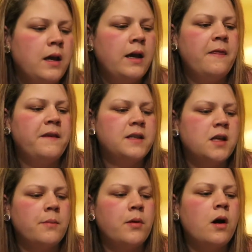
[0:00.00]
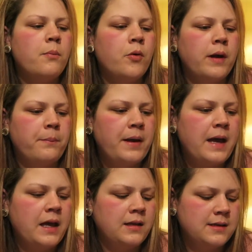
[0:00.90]
And these are ballpoint
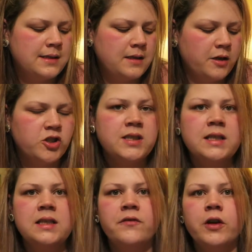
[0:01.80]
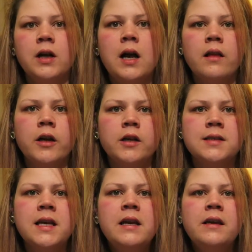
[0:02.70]
pens. They're just in different
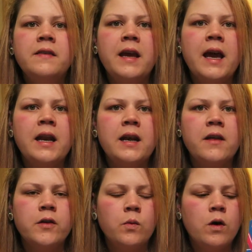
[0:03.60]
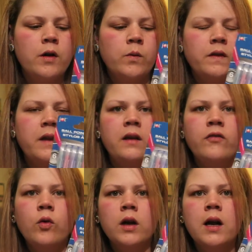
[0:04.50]
colors. They had another one with like
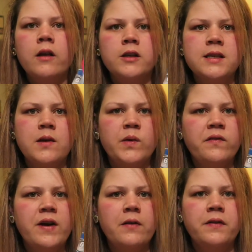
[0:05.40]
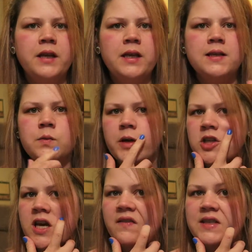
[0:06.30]
four colors and then we found these
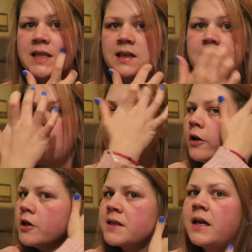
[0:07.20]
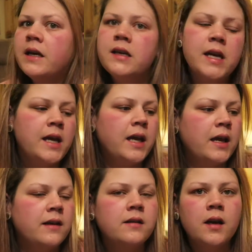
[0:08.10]
which have six colors.
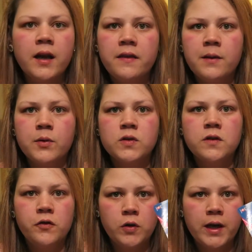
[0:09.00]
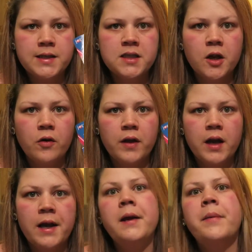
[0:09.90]
And I think most of you guys know that
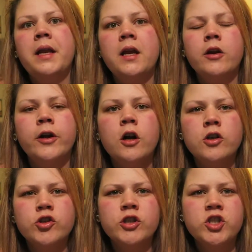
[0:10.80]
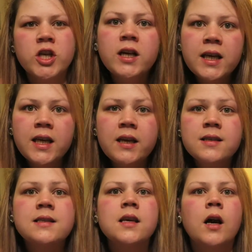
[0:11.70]
I am an Erin Condren
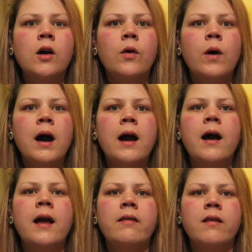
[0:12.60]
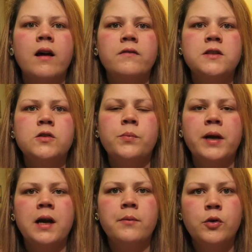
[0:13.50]
junkie, so I love to
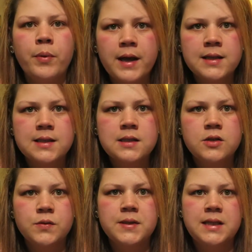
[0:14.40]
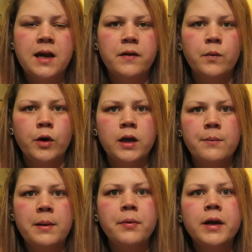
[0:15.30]
pick up new pens to see how they work
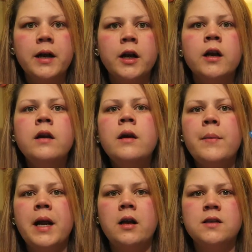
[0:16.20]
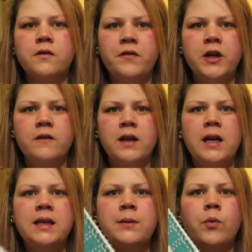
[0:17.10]
in my planner. But I also figured that
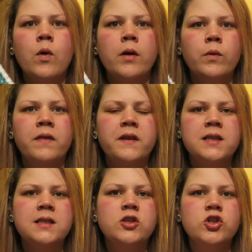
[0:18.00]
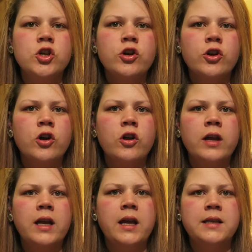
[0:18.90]
I'd keep one with this journal
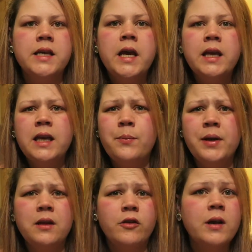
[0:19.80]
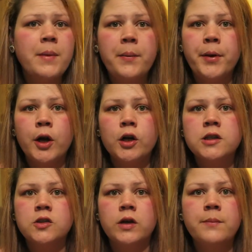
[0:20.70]
and keep it either in my
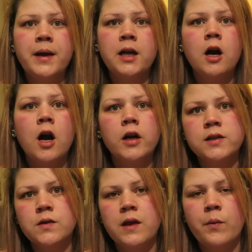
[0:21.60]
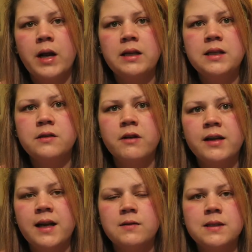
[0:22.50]
purse or in my car so that when I need to
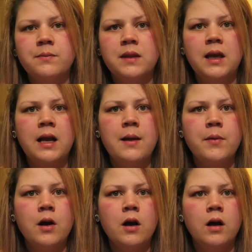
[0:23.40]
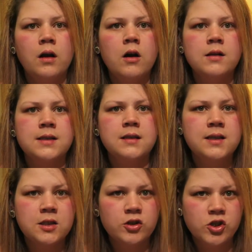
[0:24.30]
write down something, I'm not
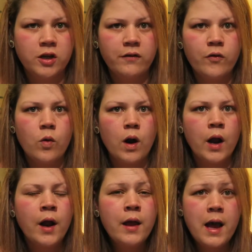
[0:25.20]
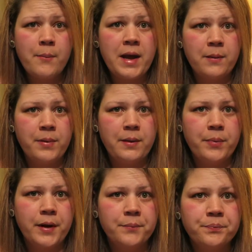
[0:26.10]
constantly searching for a pen and
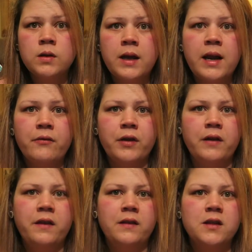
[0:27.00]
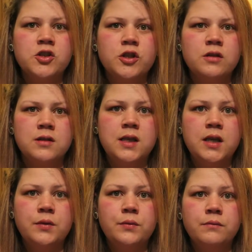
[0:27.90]
paper. And I really think this journal's
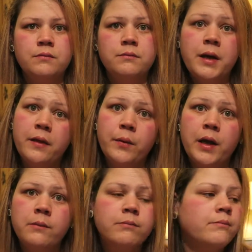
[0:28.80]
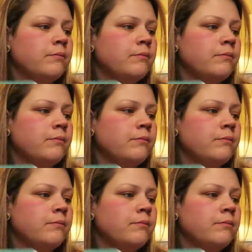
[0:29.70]
cute, by the way.